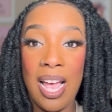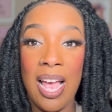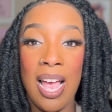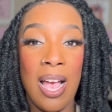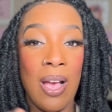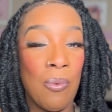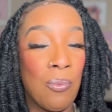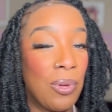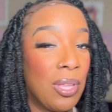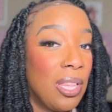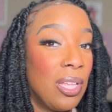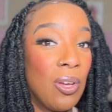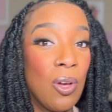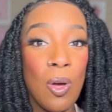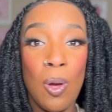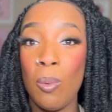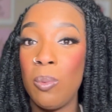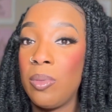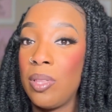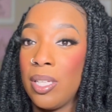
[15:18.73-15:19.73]
I really
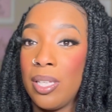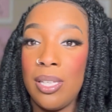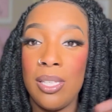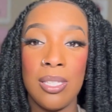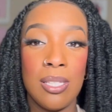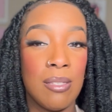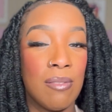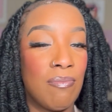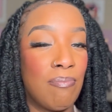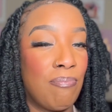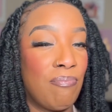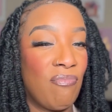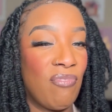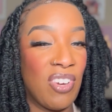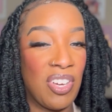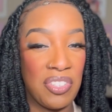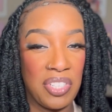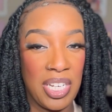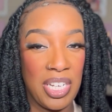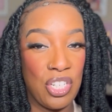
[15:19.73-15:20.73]
hope this
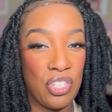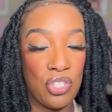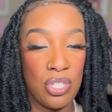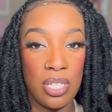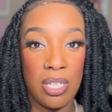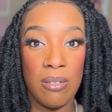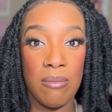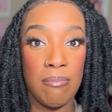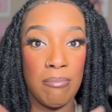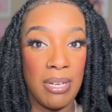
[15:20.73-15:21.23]
foundation